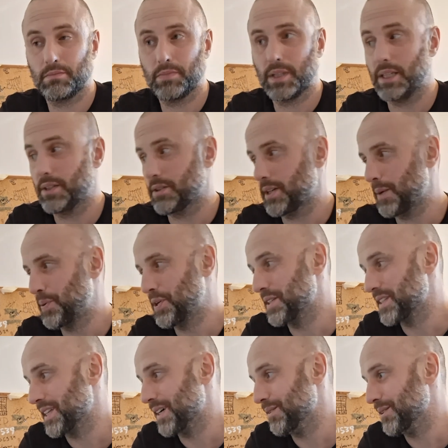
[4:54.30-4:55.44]
in description
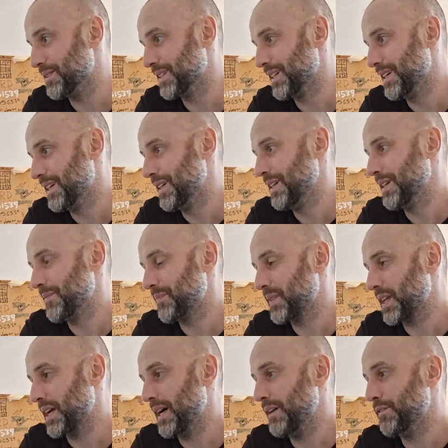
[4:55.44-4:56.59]
to that one
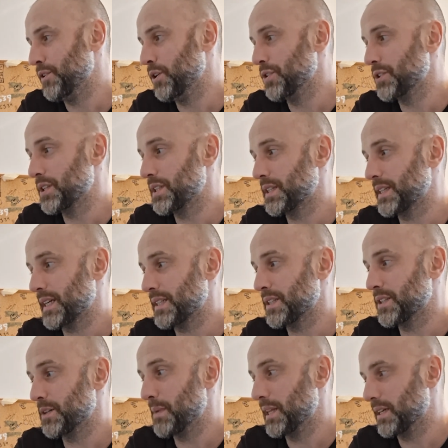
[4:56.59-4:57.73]
uh, 400 to
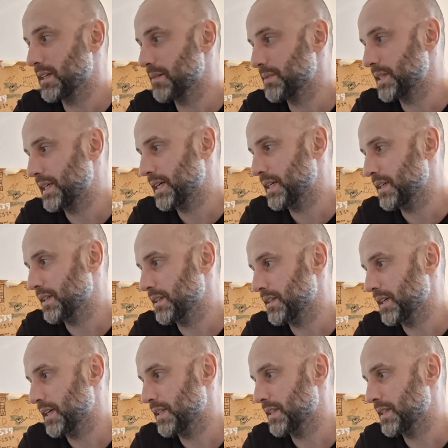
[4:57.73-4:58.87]
600 milligrams a day,
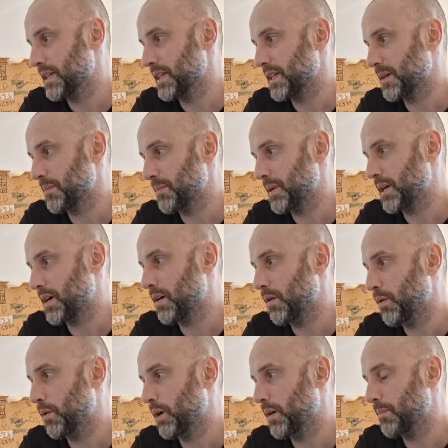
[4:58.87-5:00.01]
and zinc
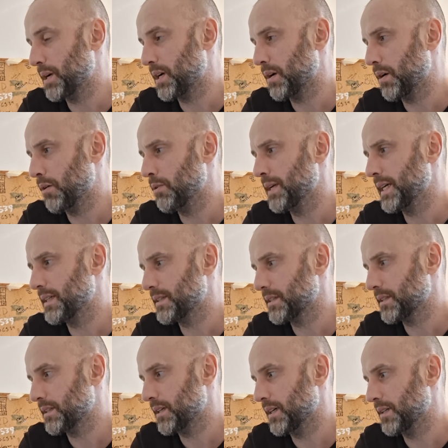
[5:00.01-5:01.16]
picol- picolinate
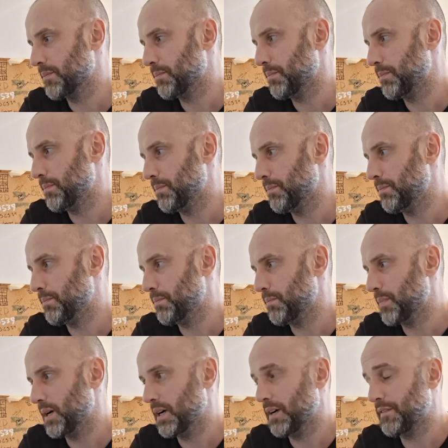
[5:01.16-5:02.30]
and
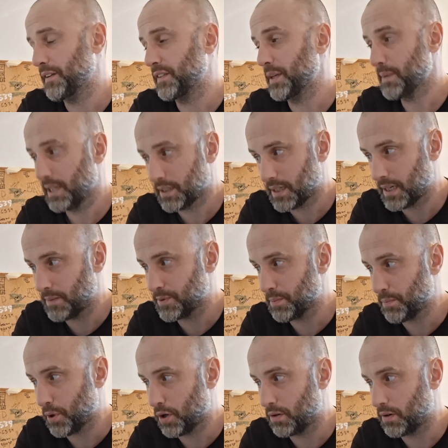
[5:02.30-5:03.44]
uh, 15 milligrams, and
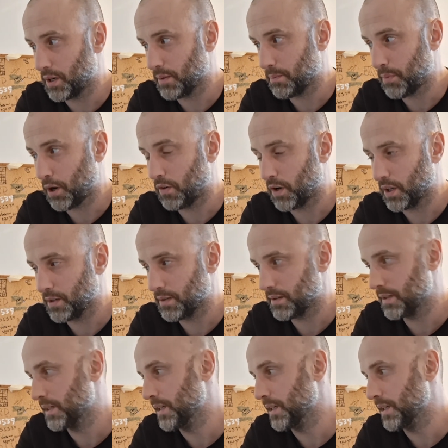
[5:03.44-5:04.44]
boron, boron